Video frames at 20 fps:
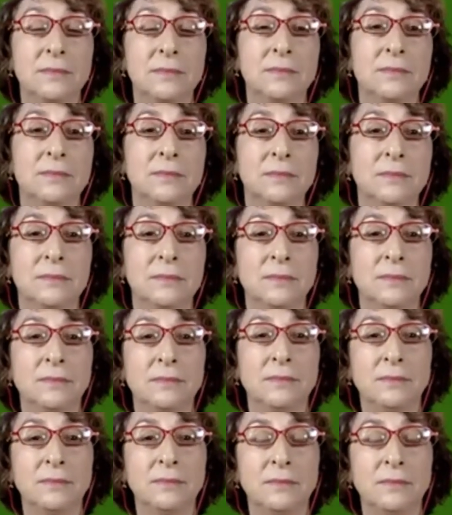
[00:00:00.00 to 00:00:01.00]

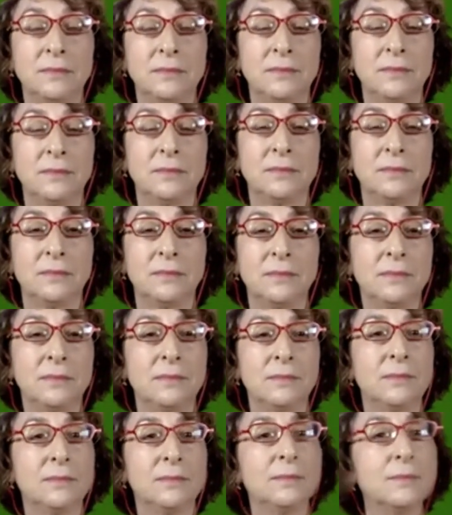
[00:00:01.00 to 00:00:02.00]

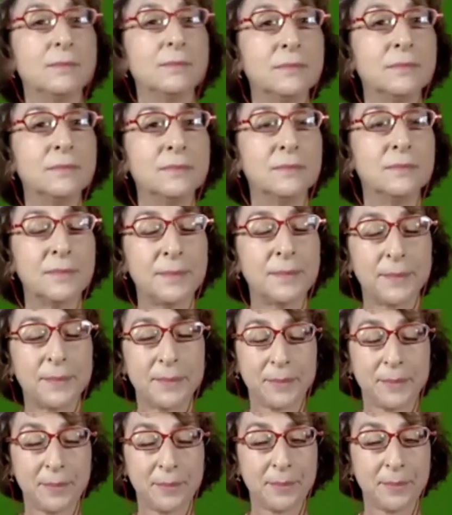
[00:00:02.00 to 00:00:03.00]

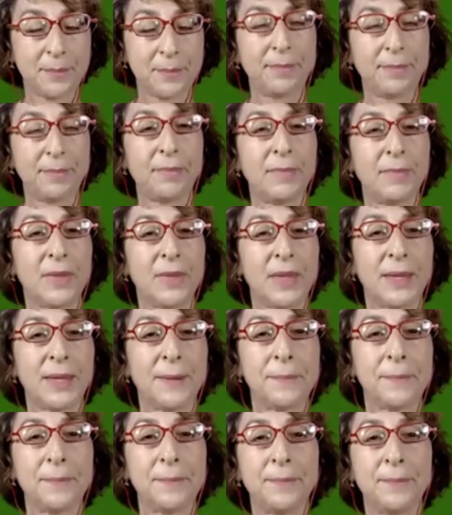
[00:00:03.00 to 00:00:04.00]

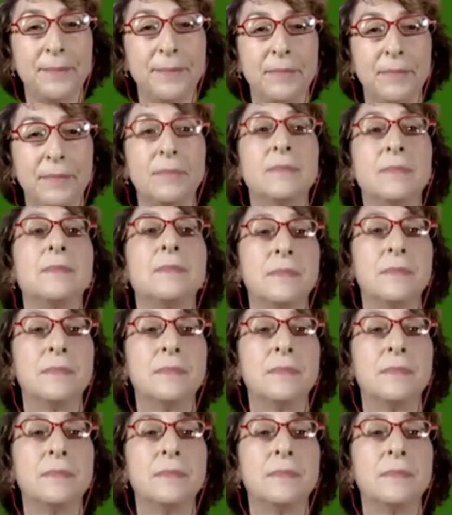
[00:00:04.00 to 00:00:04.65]
The person shown says nothing.